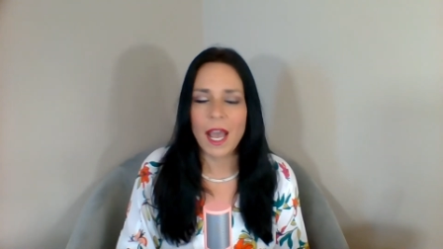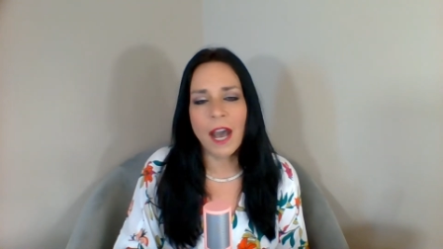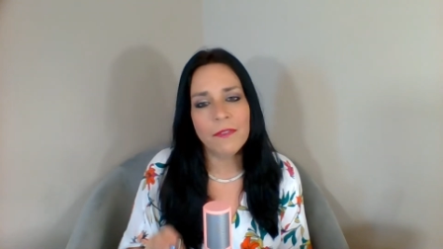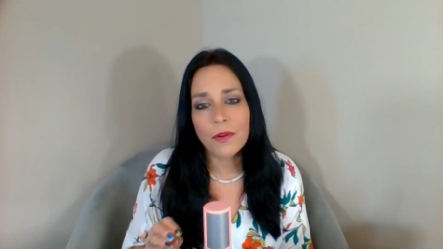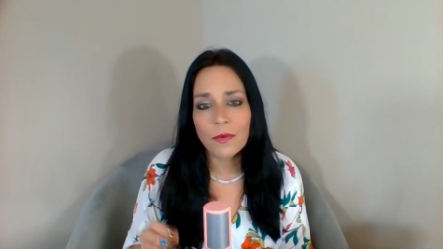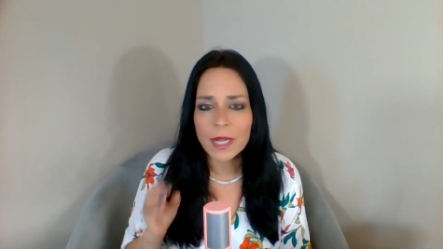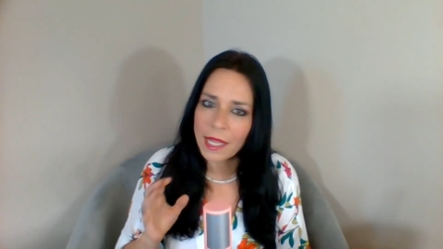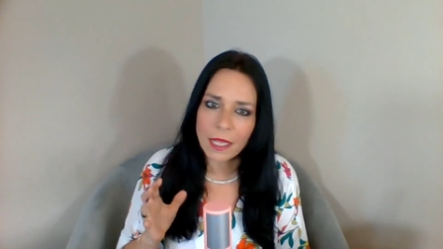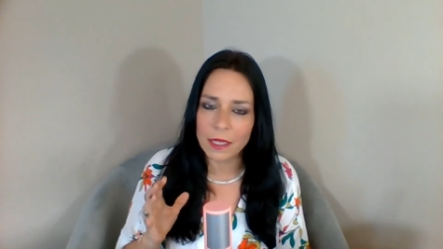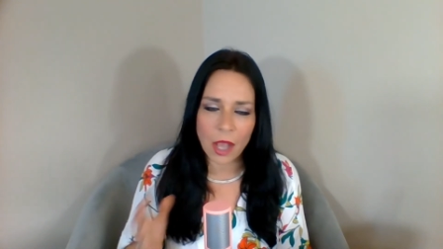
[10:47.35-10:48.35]
I've
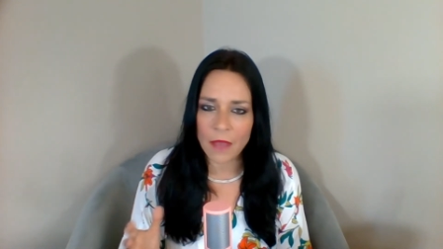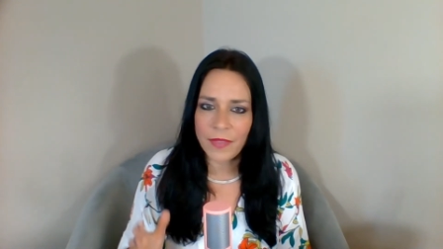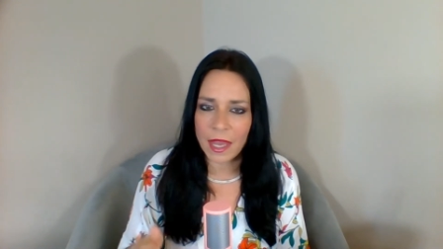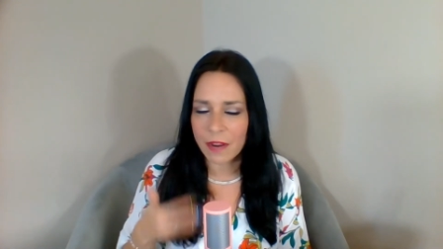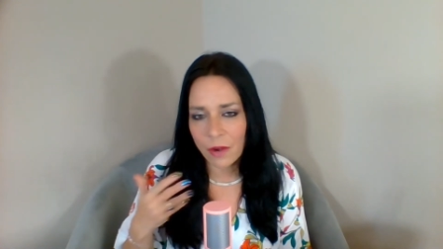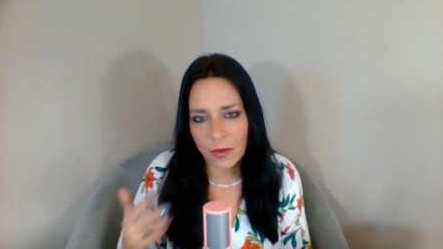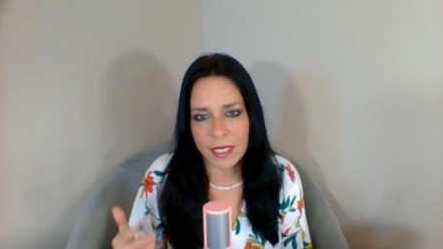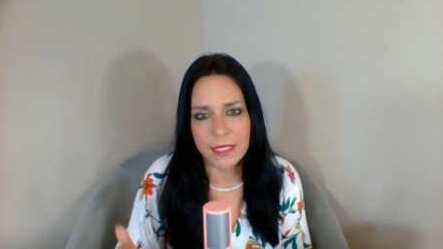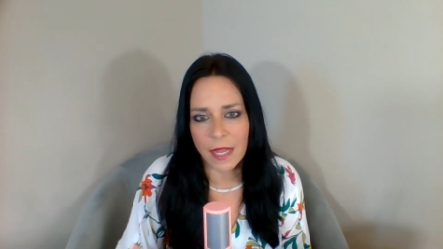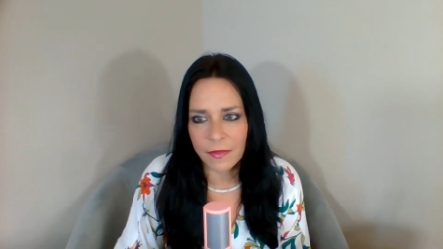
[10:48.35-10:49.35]
already got that. I've
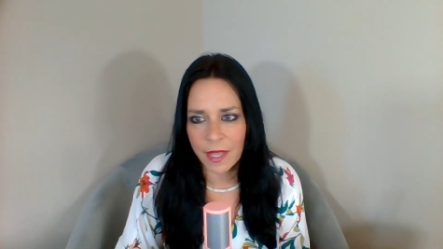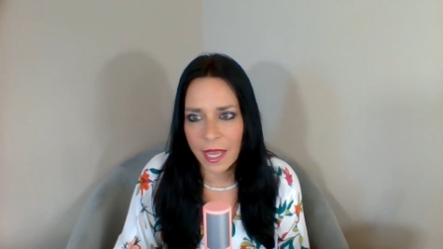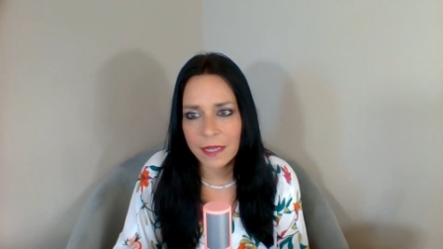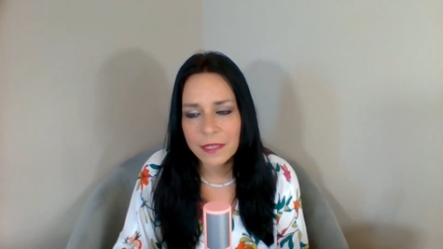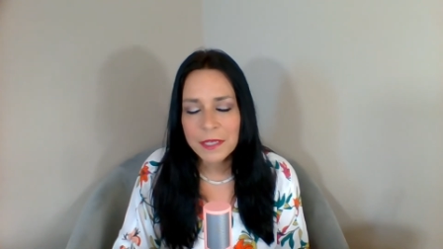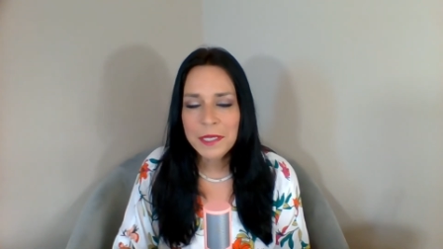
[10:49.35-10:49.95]
already done that.